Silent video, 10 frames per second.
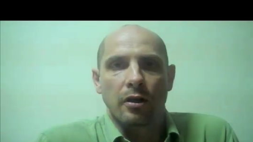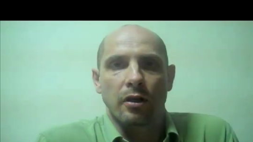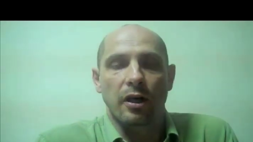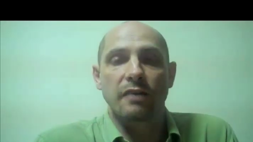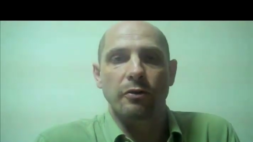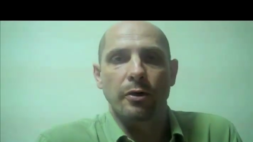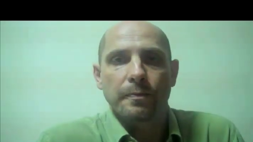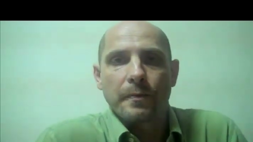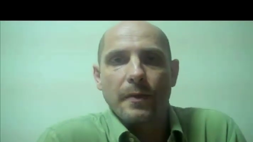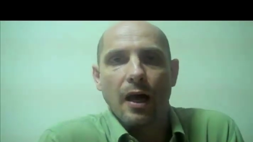Hi everyone,
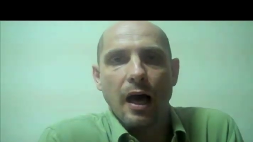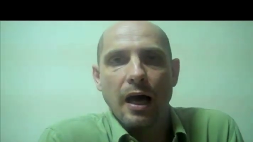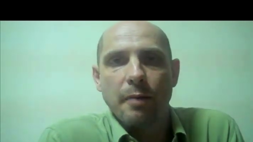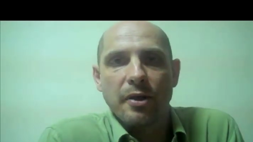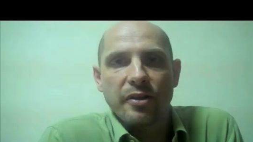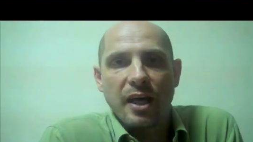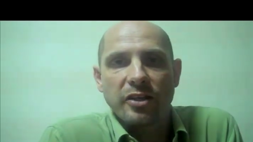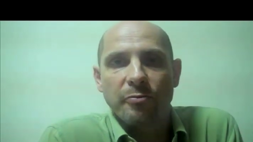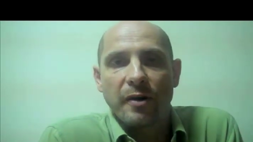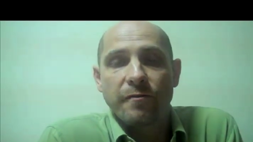I'm at the end
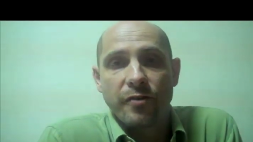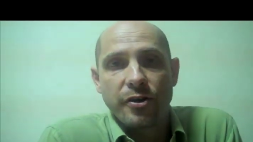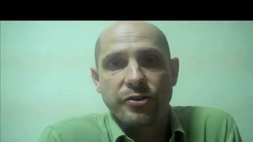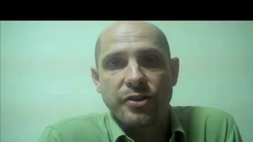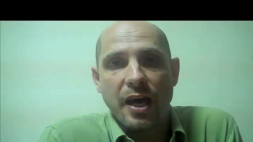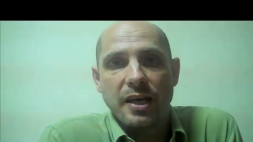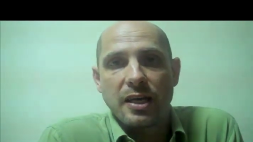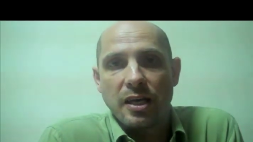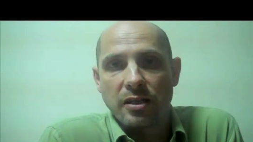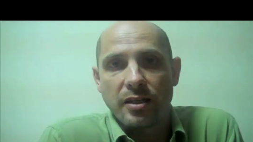of my first day
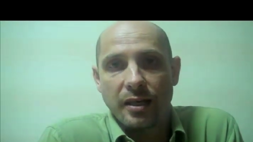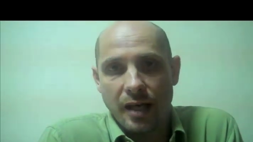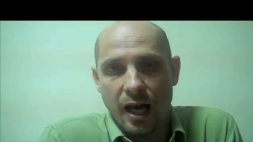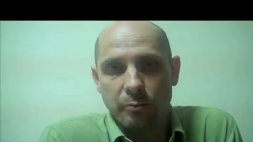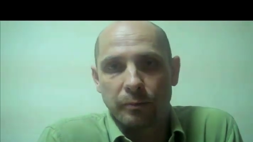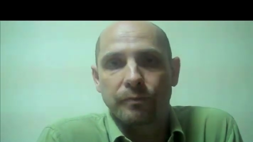in Dadaab,